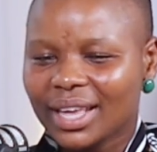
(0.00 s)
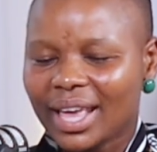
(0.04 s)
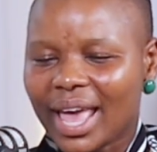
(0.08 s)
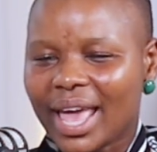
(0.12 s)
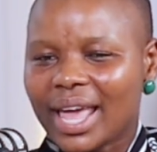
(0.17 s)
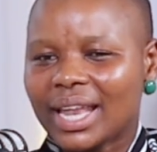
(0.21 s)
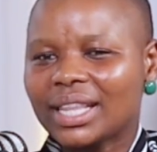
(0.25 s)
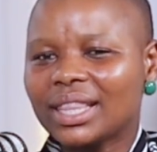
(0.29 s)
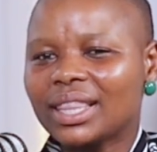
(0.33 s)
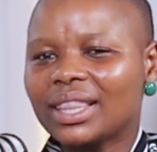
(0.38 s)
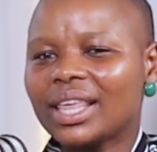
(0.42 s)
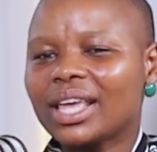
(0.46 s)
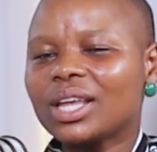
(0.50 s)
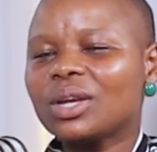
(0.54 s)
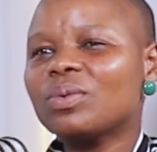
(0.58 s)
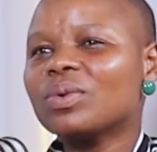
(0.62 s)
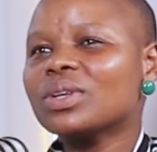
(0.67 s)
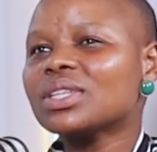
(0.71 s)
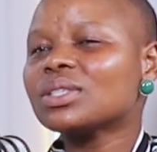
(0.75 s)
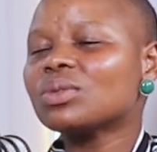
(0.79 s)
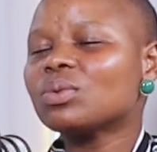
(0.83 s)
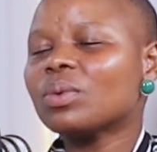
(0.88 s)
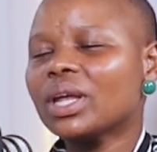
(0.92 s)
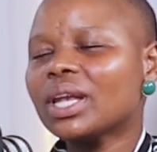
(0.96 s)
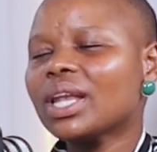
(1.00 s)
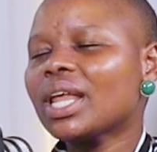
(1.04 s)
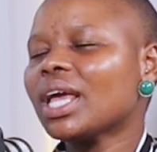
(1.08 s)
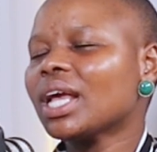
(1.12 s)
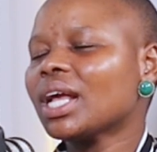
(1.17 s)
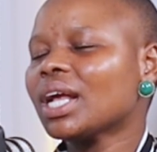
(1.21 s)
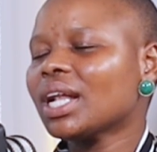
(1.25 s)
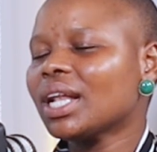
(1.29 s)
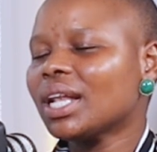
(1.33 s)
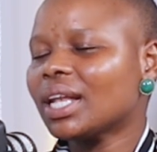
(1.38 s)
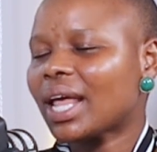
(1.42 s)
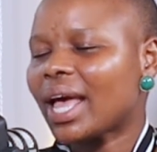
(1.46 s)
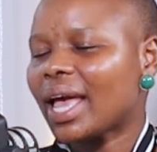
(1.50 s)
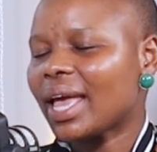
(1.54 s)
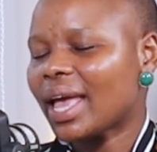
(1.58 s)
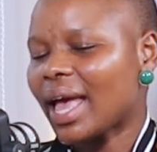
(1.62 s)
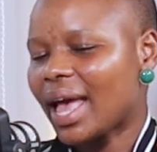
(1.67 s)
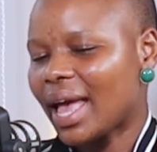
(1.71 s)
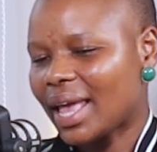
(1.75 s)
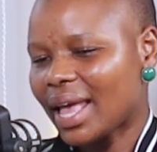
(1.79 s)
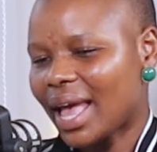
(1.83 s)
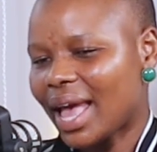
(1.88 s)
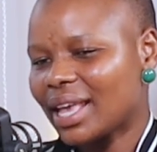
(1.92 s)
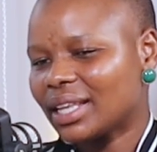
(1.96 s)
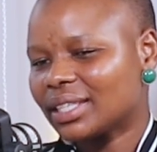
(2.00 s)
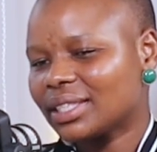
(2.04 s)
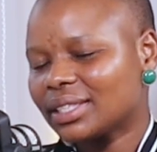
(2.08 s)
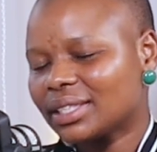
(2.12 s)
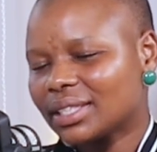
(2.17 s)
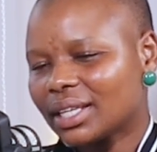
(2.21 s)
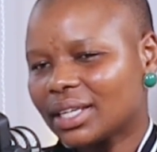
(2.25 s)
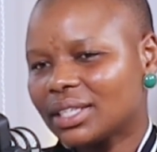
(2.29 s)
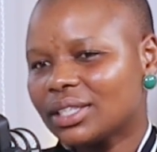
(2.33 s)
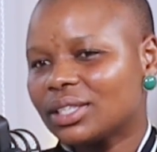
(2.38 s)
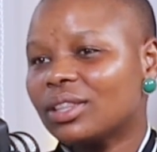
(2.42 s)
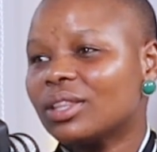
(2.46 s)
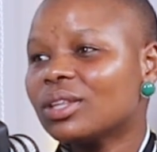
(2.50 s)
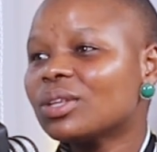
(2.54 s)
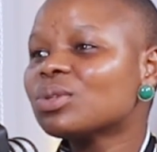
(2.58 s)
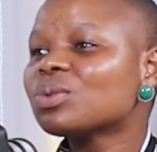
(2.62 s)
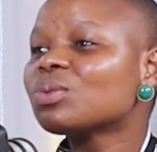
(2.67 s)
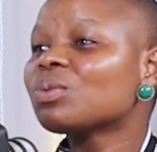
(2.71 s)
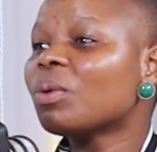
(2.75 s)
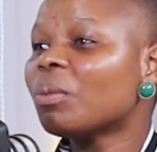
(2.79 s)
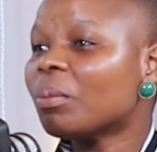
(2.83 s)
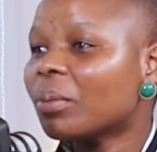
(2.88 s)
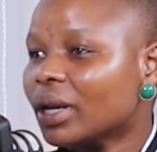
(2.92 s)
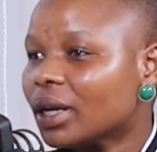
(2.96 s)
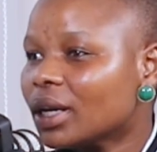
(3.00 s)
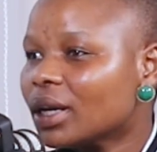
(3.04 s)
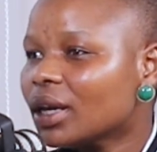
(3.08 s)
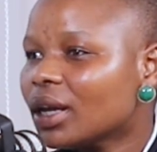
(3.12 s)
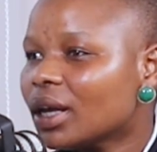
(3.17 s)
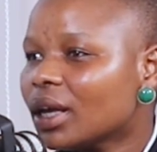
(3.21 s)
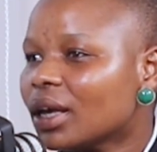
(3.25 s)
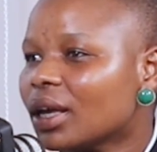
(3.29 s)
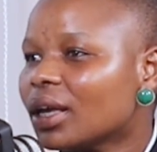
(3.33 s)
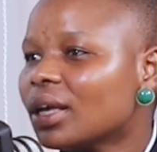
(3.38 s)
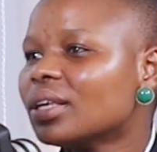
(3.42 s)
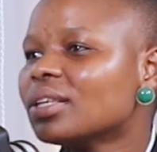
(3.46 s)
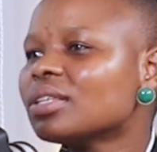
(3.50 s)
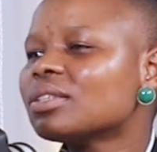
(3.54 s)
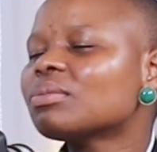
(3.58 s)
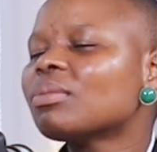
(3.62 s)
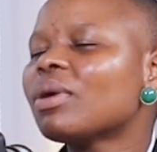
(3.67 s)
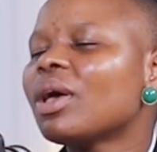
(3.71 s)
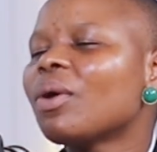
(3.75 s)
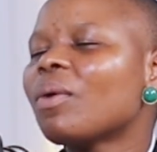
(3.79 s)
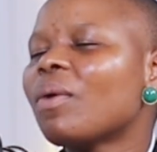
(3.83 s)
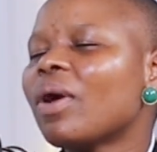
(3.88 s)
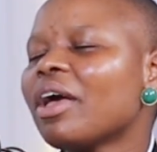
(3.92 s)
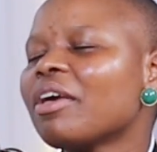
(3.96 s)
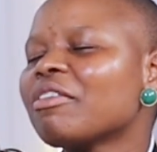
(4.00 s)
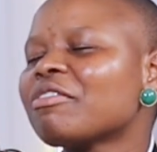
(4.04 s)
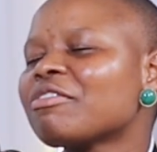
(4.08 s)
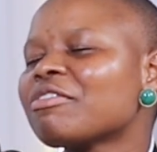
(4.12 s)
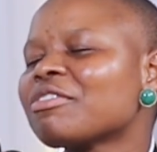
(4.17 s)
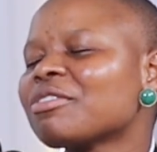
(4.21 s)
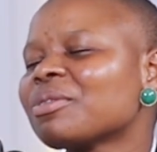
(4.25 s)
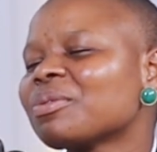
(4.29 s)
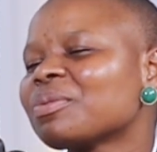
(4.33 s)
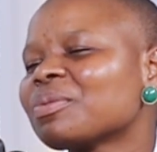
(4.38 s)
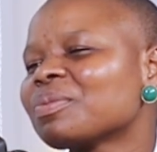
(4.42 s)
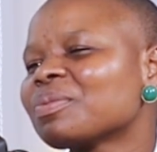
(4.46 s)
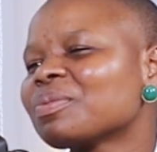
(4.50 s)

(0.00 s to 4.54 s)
And that was when I said, this woman is my wife.